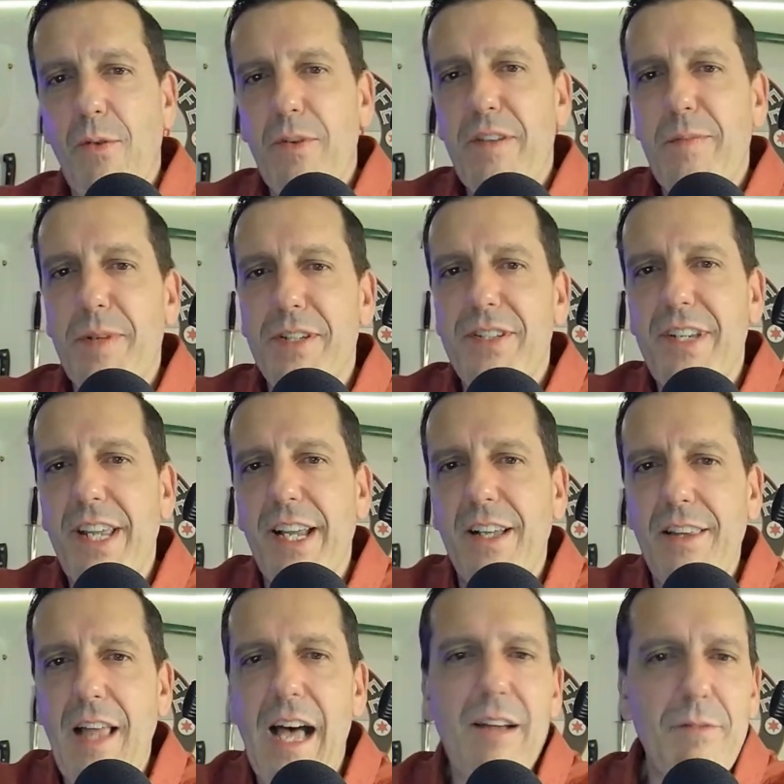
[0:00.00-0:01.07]
we've been seeing a
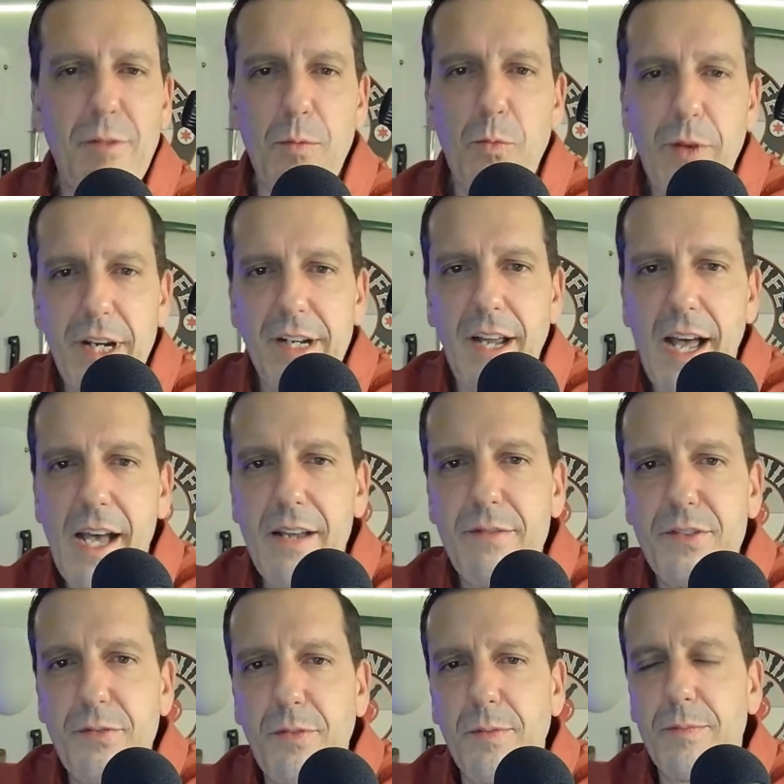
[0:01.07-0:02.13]
lot from Wee
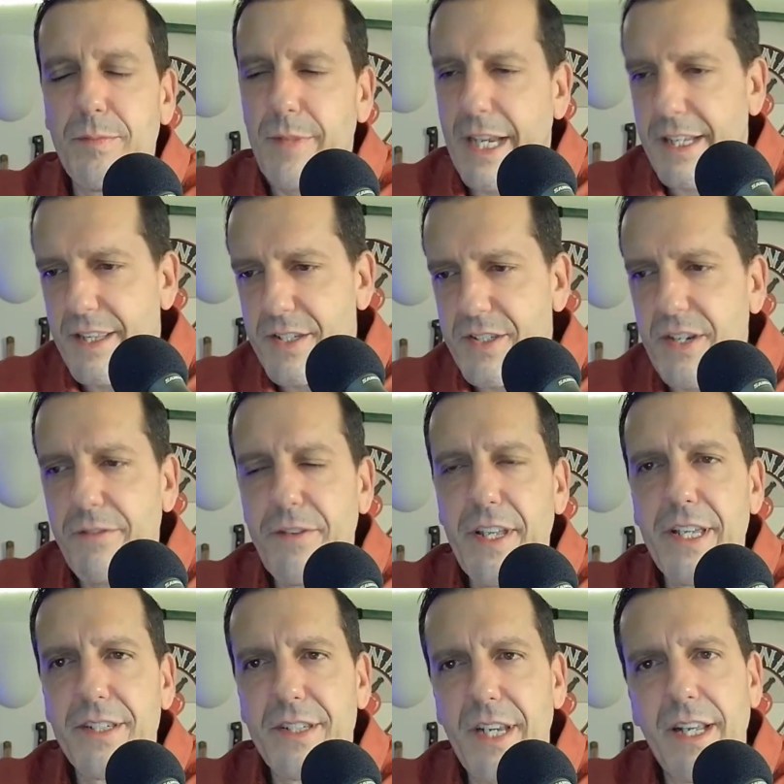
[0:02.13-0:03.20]
Knives, from like the
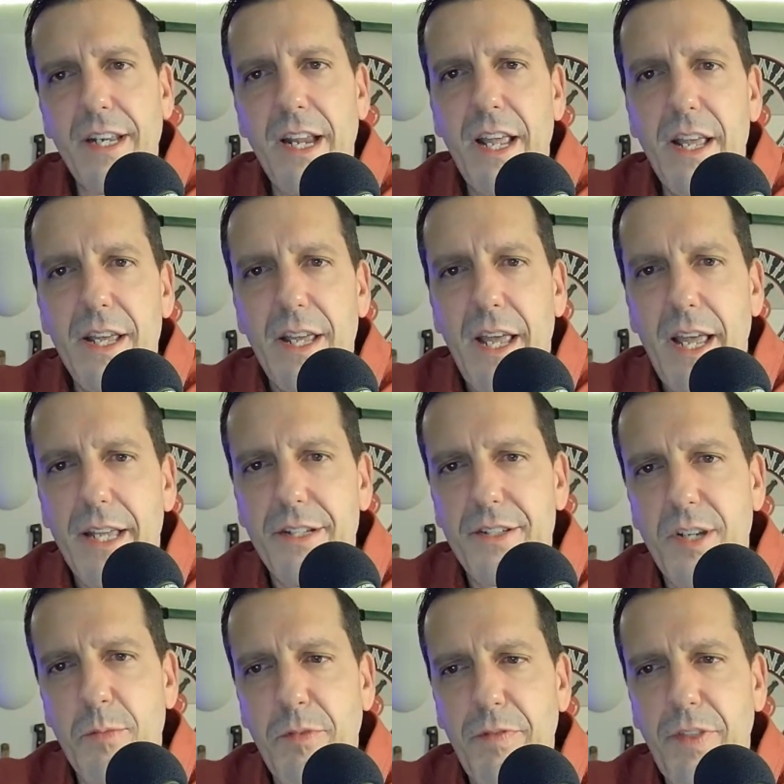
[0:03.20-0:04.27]
Ziphius and and
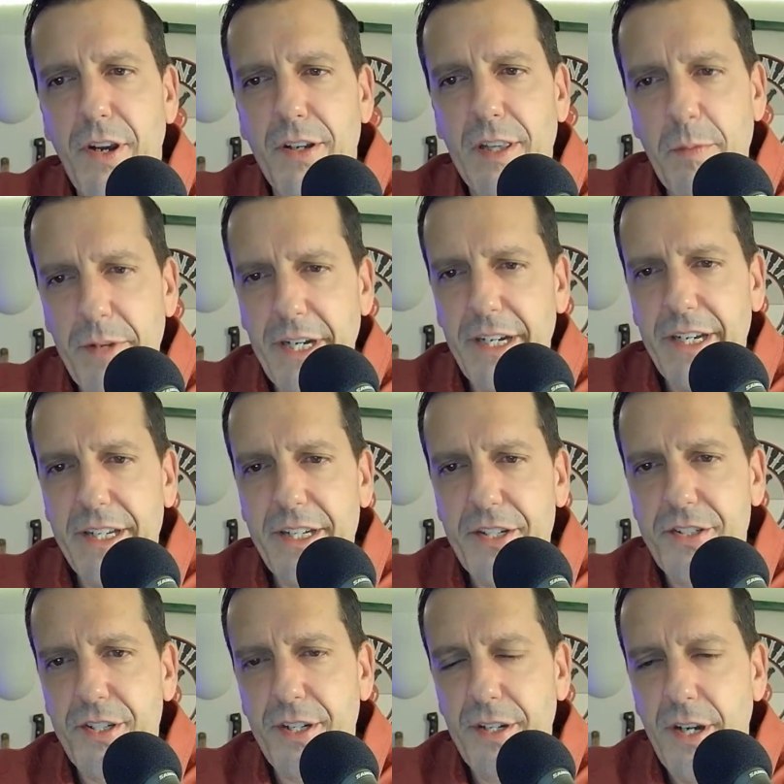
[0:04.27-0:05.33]
some of their limited
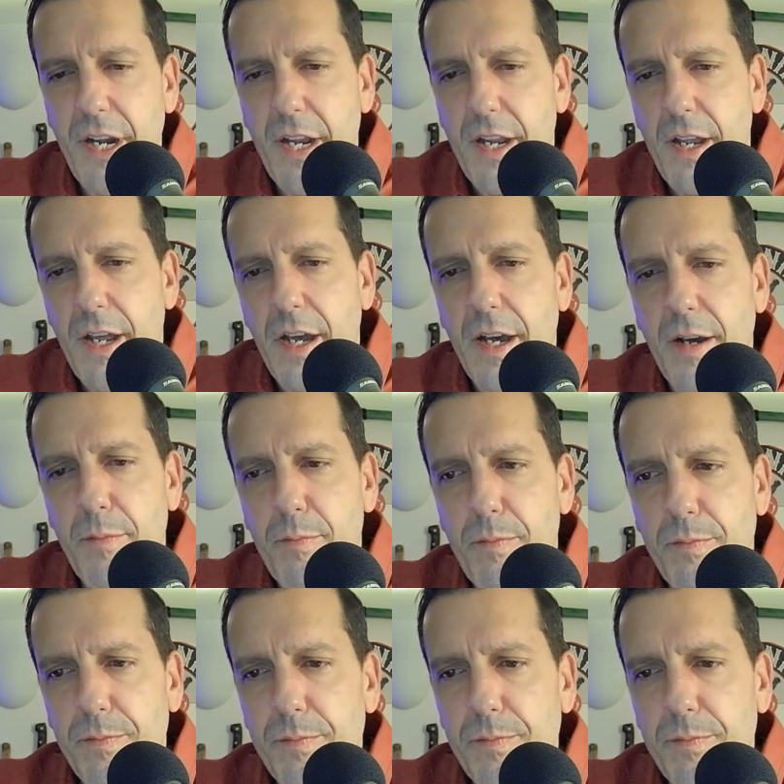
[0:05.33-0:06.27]
edition um,